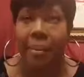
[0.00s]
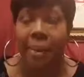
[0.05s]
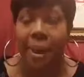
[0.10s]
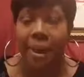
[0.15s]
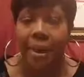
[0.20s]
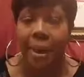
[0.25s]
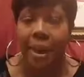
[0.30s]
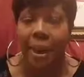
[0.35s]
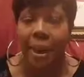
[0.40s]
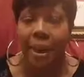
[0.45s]

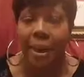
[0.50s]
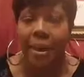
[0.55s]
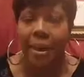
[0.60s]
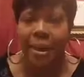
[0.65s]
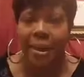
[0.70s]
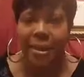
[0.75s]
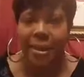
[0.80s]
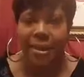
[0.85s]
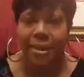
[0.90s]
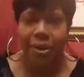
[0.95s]
And
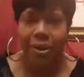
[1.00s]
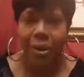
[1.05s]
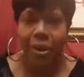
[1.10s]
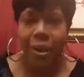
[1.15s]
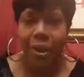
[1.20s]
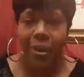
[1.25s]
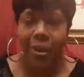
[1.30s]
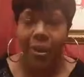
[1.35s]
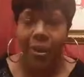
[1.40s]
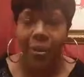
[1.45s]
this is
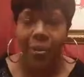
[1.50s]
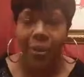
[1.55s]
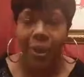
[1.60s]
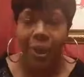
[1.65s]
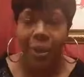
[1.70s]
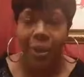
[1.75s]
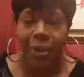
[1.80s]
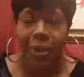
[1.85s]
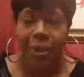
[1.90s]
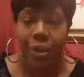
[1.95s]
a little bit
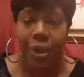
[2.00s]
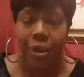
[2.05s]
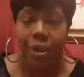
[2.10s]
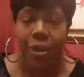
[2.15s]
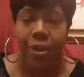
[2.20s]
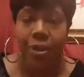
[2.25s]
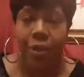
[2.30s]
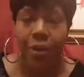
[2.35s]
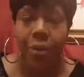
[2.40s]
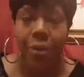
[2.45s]
new because
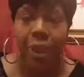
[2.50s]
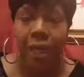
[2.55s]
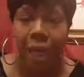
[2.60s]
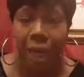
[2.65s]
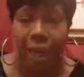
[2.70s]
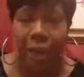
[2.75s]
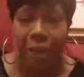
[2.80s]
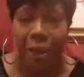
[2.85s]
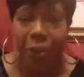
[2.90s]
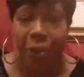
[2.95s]
normally
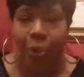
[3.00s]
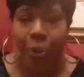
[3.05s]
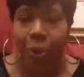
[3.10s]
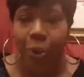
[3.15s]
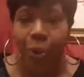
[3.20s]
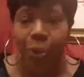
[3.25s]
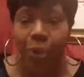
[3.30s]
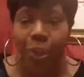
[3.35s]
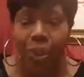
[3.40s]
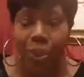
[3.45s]
I don't
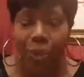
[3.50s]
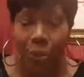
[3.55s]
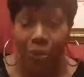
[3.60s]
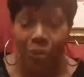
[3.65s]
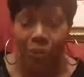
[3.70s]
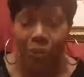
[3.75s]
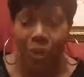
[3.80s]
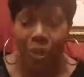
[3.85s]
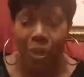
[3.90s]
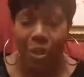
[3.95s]
hold it on
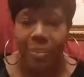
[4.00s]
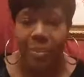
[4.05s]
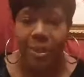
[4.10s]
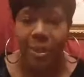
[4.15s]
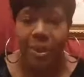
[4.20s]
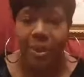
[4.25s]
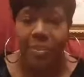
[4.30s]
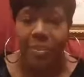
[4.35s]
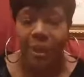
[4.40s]
Facebook.